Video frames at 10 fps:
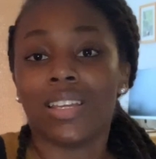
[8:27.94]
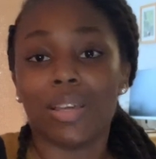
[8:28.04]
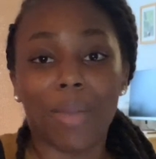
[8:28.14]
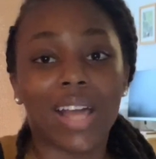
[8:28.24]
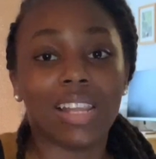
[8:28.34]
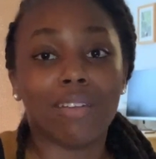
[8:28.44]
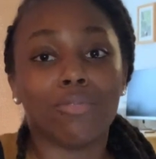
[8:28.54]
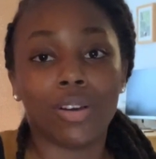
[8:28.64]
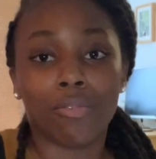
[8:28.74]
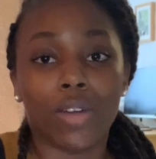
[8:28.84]
my
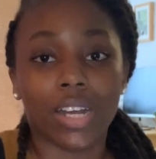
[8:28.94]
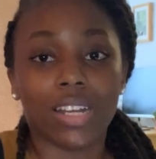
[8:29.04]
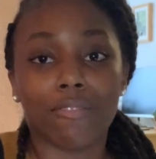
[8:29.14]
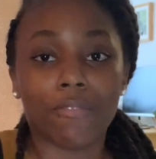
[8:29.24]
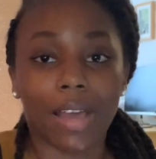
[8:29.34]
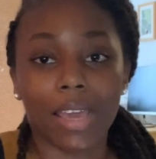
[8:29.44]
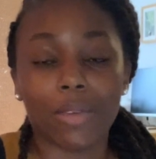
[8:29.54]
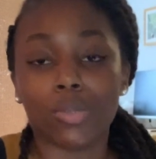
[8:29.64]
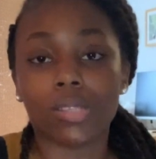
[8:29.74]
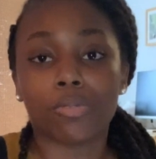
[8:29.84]
level of wanting to
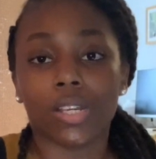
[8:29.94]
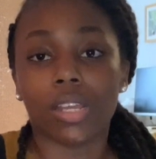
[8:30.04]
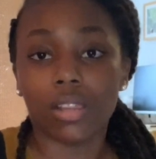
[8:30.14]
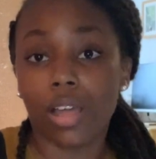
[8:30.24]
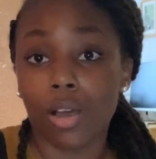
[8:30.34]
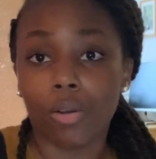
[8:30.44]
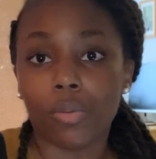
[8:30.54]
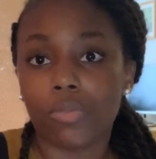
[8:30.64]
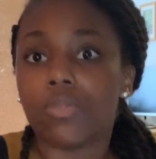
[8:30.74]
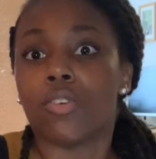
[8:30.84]
fight was pretty low
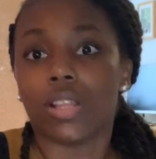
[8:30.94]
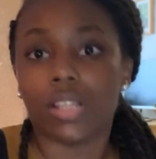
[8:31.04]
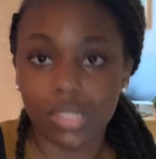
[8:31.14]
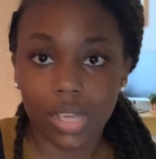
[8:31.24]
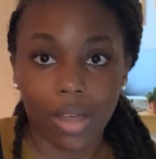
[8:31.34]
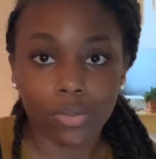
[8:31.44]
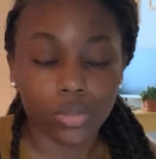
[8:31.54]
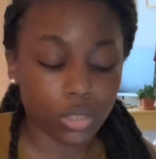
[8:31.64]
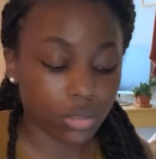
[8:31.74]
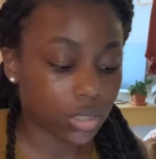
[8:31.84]
for this
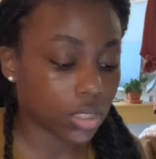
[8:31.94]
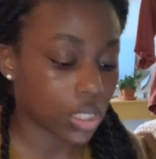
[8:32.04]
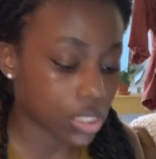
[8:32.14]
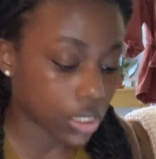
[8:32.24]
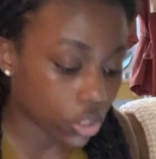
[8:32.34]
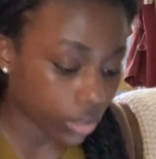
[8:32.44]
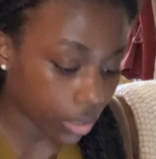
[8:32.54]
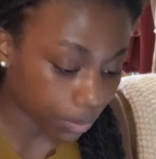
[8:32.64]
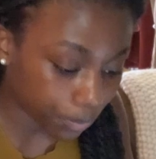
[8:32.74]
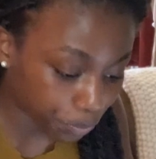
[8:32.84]
couch,
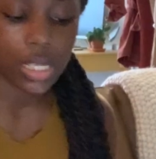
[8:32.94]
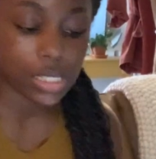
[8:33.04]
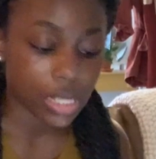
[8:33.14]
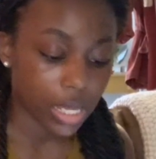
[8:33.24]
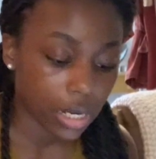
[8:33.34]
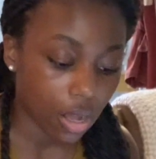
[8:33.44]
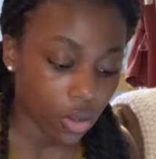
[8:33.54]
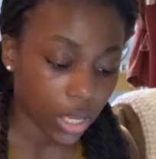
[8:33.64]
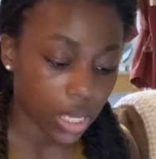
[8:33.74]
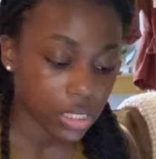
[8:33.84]
essentially. They said,
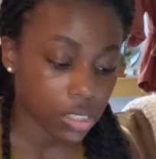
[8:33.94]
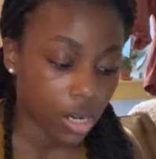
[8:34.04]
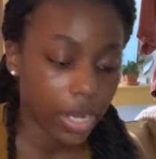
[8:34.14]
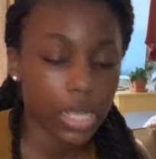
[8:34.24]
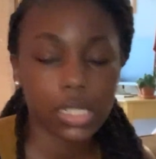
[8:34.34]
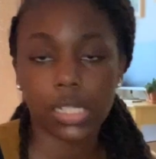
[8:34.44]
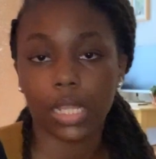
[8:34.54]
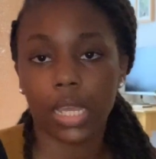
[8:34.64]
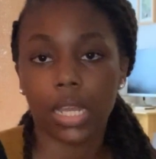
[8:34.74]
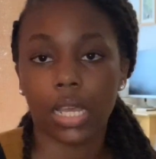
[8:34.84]
okay, sorry, it's
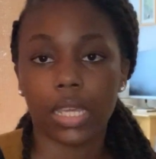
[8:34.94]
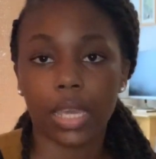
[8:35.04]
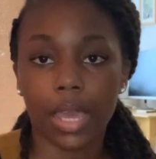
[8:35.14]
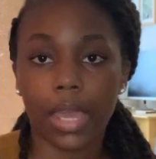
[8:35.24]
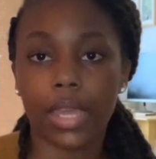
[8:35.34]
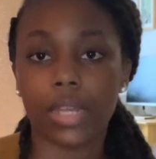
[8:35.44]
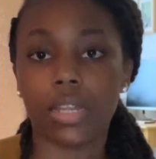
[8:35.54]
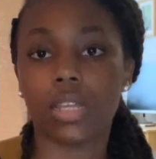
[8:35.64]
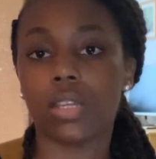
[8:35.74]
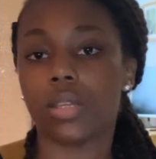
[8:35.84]
delayed
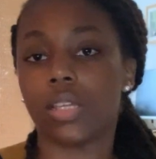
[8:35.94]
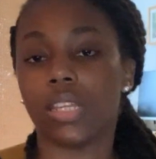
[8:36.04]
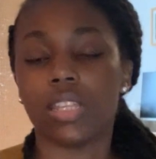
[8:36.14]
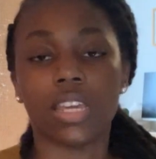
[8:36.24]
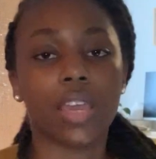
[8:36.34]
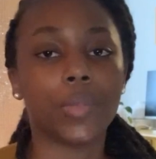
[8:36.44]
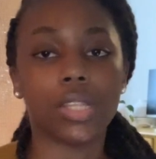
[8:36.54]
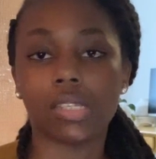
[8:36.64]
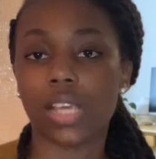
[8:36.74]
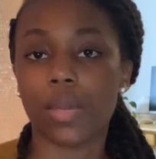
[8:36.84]
again. And they gave me
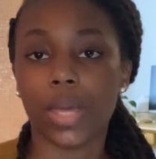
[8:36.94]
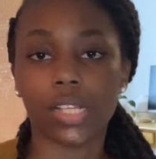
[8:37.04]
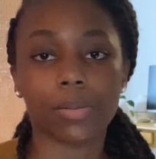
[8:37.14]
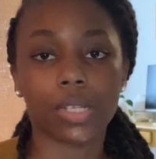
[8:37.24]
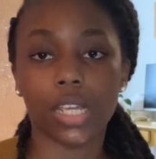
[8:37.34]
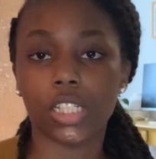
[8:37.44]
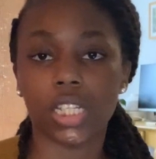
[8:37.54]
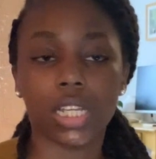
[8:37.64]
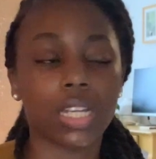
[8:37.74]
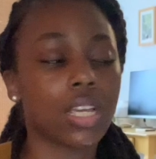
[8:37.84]
the same
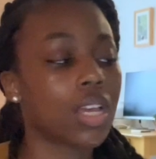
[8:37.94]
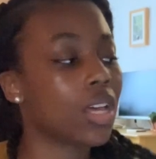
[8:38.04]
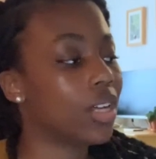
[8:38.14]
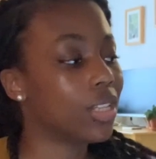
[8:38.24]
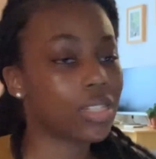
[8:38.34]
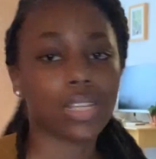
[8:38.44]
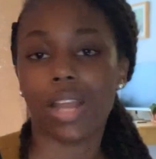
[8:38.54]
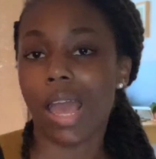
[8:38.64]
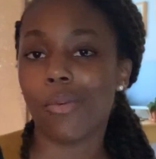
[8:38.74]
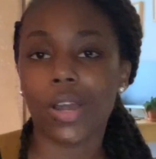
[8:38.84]
explanation. Listen,
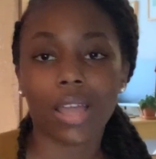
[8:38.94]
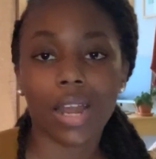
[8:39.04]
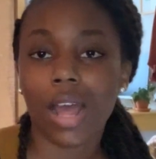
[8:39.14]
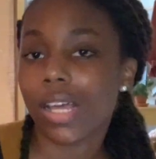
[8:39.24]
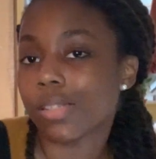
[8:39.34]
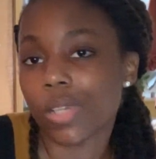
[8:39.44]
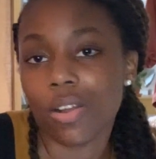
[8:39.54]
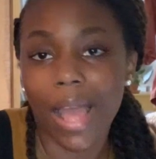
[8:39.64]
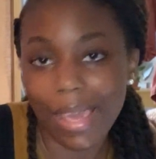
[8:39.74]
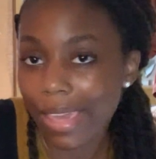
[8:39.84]
I work at a
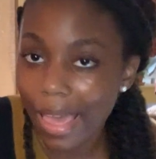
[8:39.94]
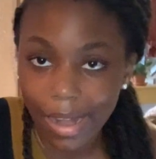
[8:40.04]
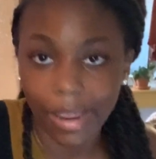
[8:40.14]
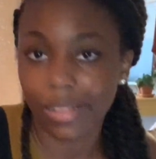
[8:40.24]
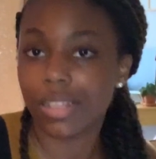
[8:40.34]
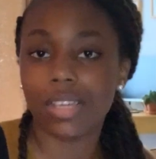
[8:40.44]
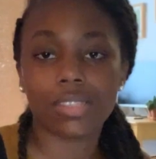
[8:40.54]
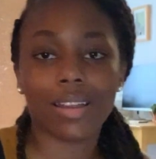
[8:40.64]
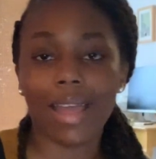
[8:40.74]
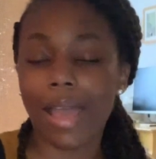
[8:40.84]
hospital. I get it. Things
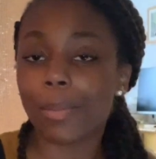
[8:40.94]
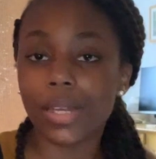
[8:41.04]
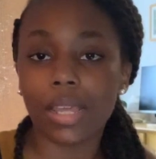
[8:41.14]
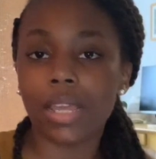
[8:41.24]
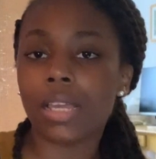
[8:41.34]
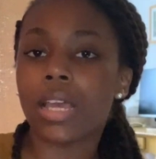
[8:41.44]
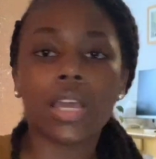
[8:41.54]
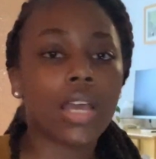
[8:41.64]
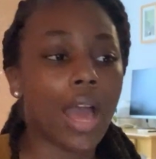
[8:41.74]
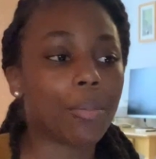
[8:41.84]
are happening.
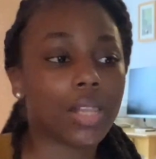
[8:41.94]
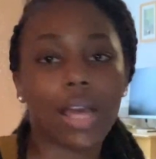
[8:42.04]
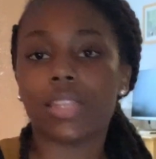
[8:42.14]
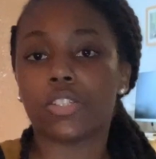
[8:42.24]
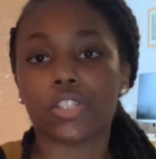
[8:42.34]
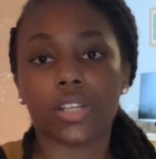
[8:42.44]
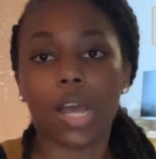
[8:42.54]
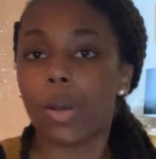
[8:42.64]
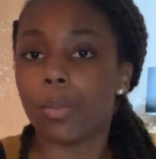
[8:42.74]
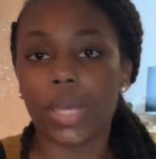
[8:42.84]
I'm glad that you're
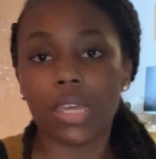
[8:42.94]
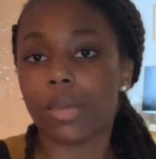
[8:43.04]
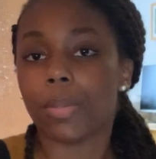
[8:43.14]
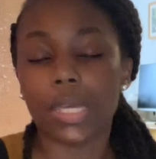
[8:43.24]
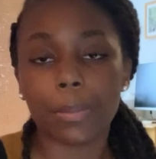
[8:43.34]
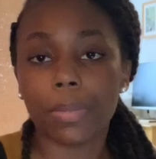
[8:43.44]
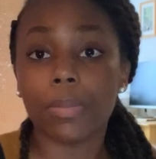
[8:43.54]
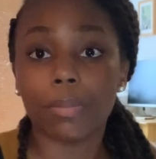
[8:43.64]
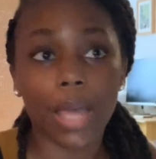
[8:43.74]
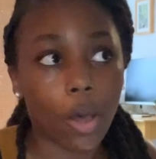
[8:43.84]
helping
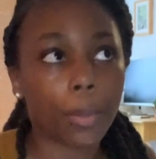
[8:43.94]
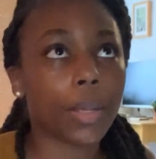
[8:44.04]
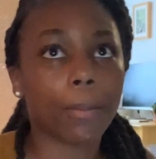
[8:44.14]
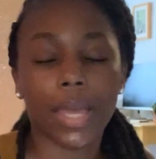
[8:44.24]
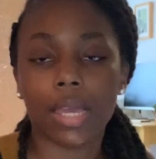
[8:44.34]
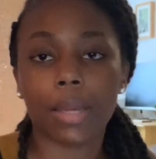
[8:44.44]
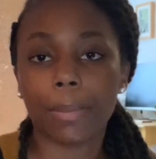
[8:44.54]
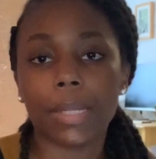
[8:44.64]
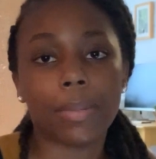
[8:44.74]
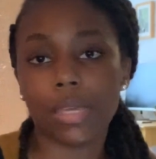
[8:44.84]
make
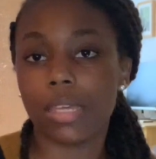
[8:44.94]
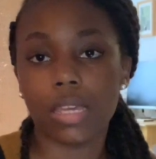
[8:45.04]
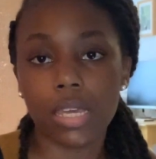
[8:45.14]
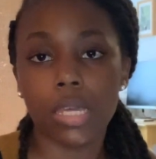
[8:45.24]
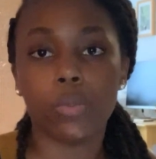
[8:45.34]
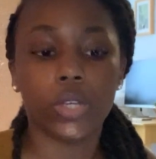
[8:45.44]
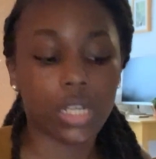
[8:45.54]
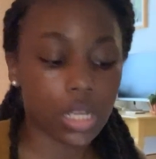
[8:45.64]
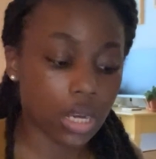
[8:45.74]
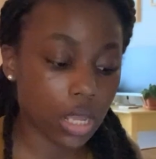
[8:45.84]
PPE. We
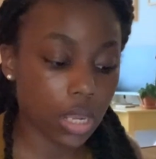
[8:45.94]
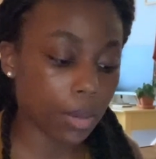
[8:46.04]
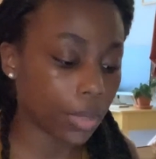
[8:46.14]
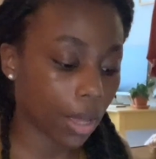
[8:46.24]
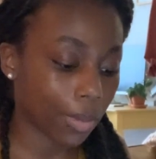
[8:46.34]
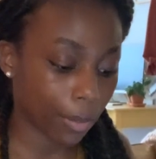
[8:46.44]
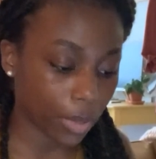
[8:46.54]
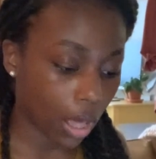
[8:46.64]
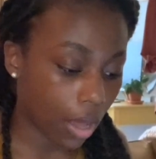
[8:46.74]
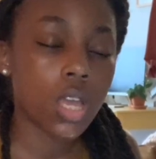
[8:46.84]
need it, blah, blah,
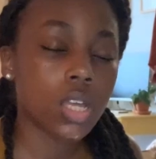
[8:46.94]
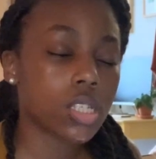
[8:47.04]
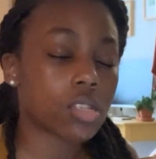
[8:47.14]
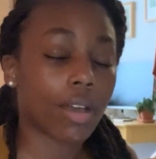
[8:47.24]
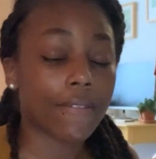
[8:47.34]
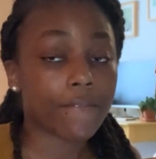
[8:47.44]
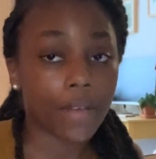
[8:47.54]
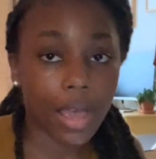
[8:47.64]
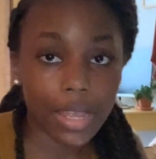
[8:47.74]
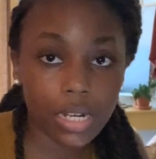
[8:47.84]
blah. So I
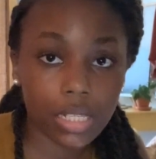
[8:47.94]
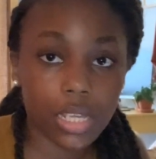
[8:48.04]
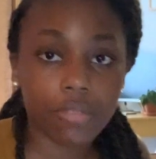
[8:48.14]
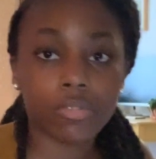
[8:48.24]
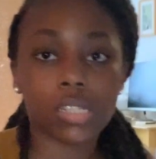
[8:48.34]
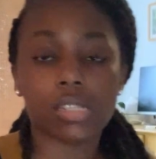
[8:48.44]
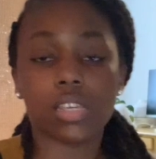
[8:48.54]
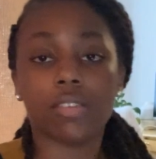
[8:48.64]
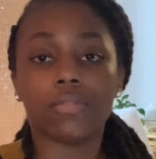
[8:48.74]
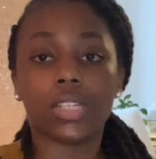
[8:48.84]
finally
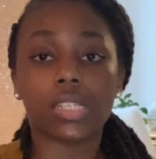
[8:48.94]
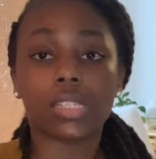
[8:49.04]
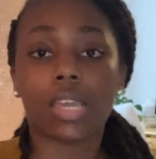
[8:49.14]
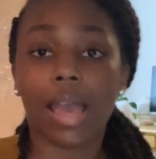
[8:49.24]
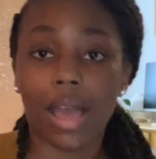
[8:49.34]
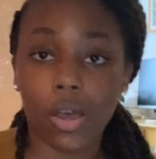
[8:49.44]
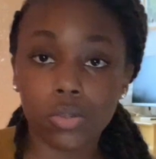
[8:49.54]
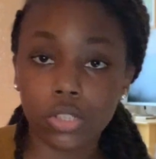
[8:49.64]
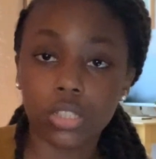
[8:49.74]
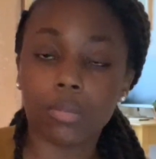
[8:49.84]
received this
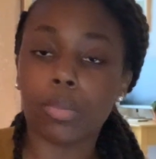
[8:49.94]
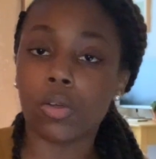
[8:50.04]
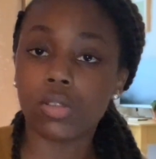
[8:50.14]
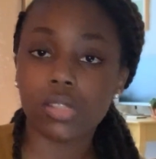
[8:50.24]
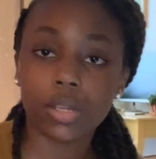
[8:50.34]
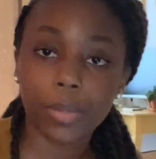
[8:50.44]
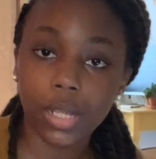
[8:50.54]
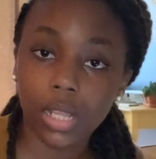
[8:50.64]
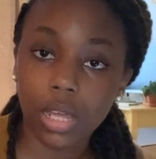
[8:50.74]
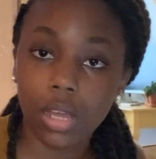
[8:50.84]
couch, the bolster
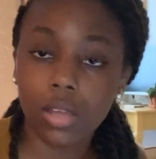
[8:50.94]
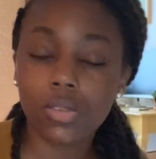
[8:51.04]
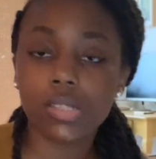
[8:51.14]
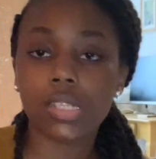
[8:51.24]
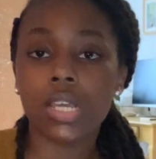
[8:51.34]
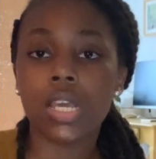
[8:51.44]
pillows,